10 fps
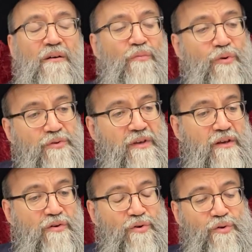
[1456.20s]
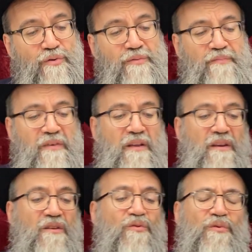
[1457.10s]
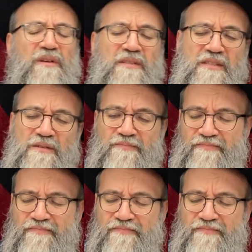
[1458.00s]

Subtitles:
what they called in units